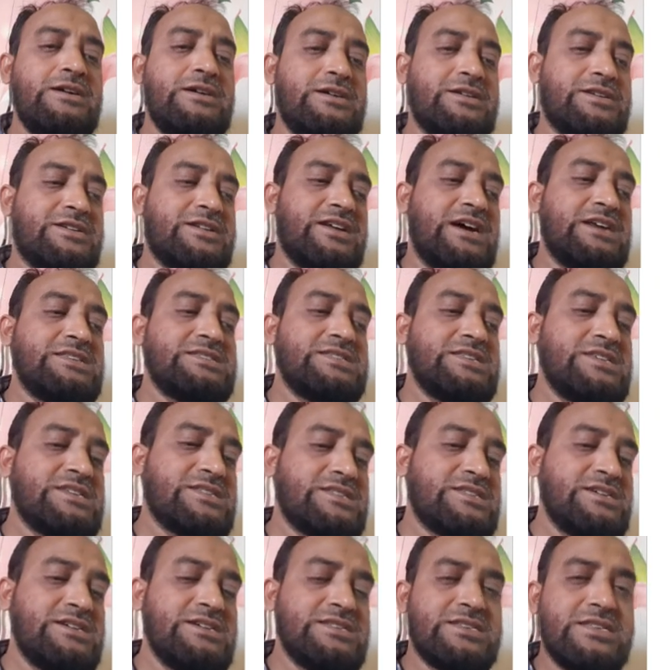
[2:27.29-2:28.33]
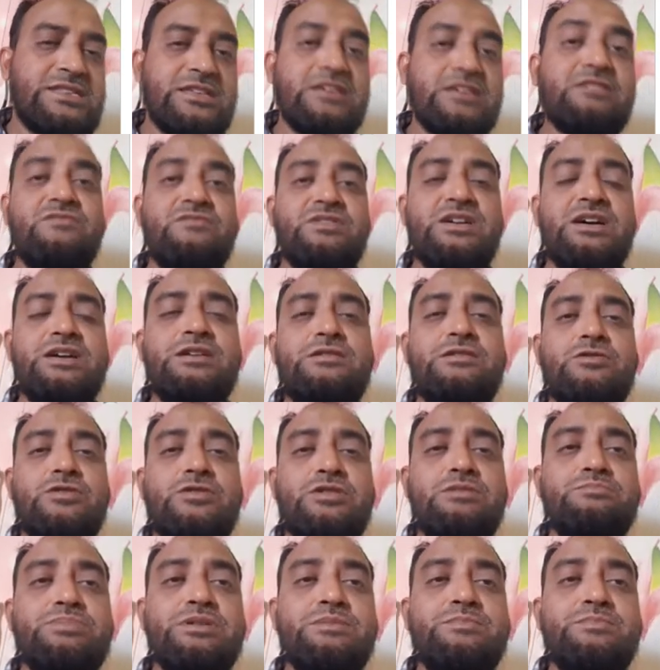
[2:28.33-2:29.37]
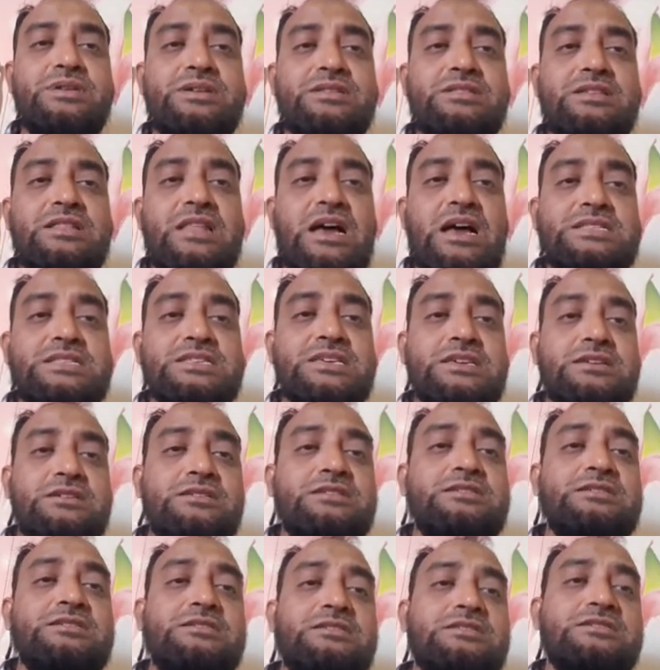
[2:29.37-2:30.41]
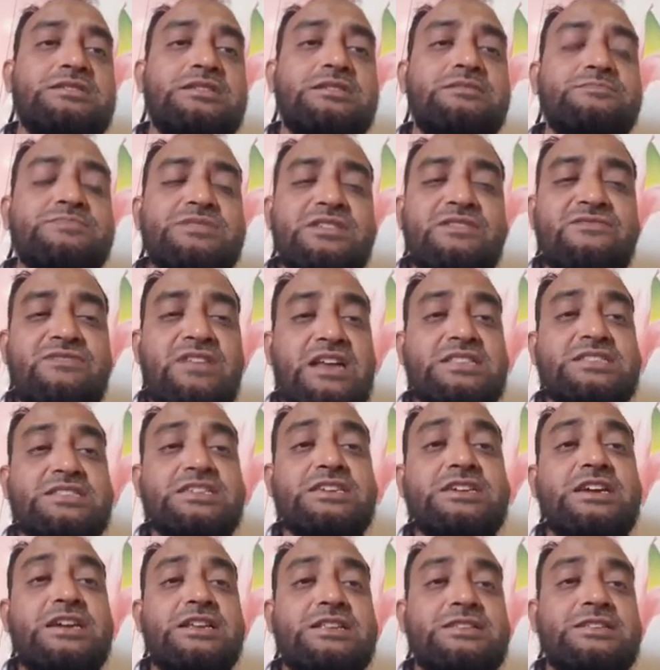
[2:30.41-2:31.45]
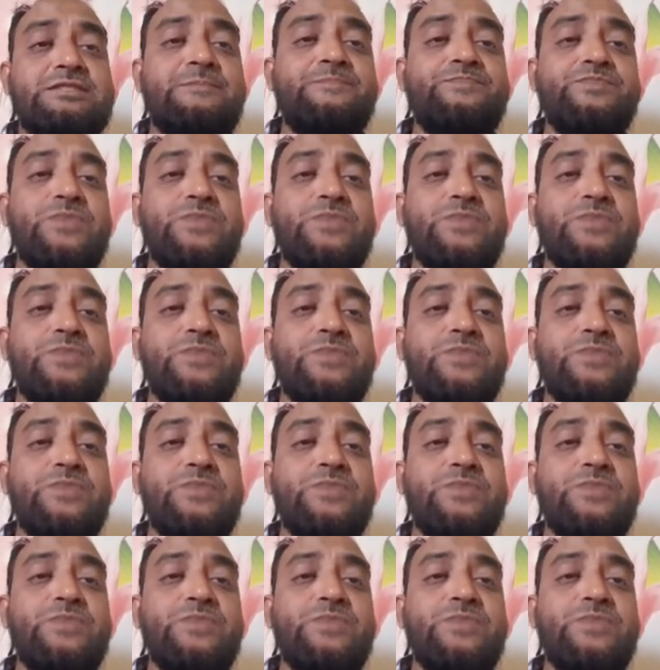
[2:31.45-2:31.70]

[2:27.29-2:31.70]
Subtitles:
transistors required to implement the logic in terms of logic gates.